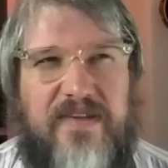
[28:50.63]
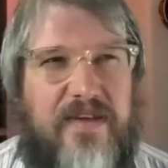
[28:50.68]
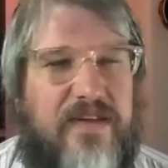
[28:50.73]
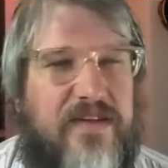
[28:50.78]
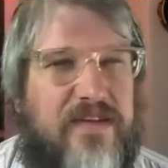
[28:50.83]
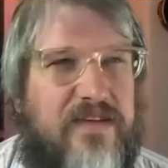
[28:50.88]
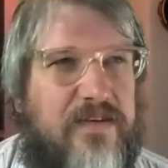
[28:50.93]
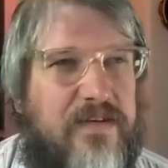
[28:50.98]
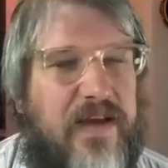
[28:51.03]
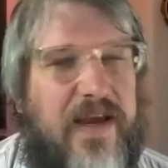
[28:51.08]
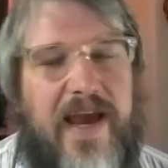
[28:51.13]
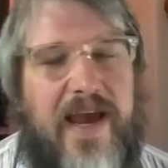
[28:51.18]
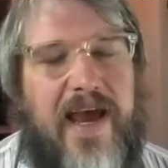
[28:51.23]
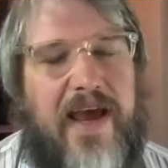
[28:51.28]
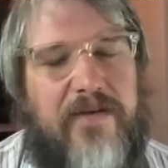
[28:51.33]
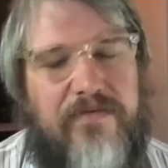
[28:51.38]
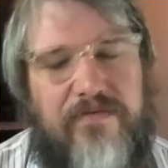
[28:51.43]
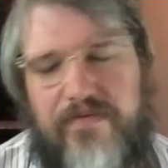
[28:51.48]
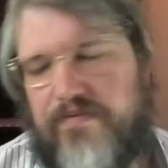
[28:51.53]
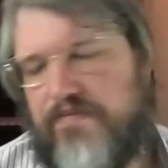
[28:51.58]
it's the
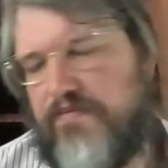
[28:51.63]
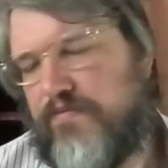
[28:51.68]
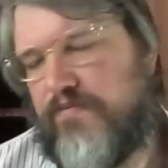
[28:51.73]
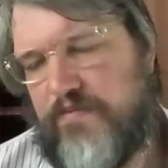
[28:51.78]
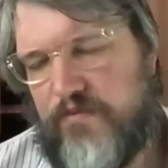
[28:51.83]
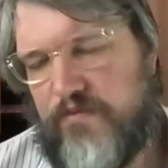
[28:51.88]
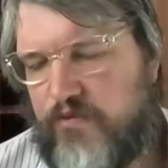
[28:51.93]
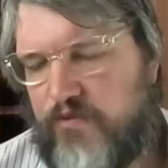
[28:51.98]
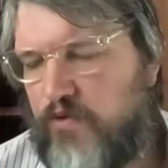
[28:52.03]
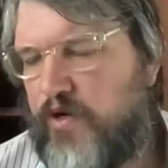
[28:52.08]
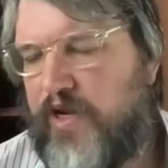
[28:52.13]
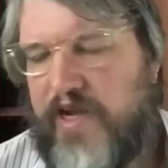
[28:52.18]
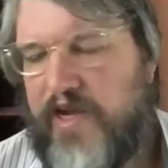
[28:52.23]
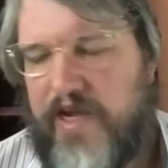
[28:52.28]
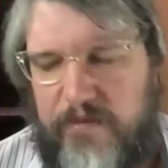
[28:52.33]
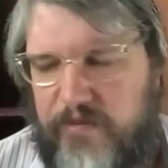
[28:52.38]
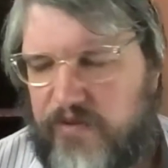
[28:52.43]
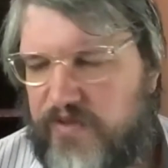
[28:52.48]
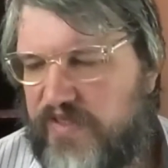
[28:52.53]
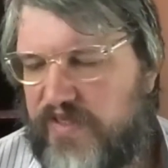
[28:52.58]
half,
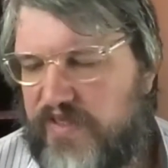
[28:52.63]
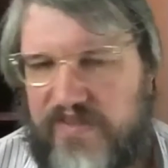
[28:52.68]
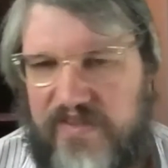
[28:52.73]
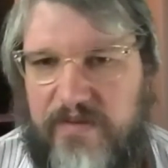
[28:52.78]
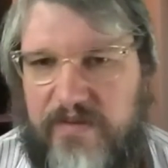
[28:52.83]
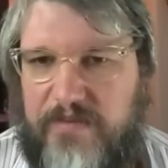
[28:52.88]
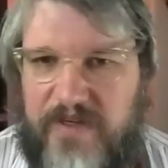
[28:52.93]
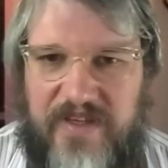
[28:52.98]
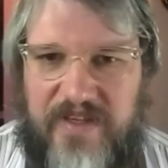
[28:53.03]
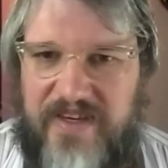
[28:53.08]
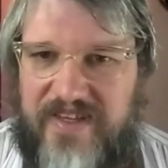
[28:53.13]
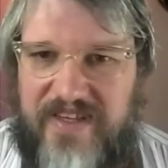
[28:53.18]
48%, something like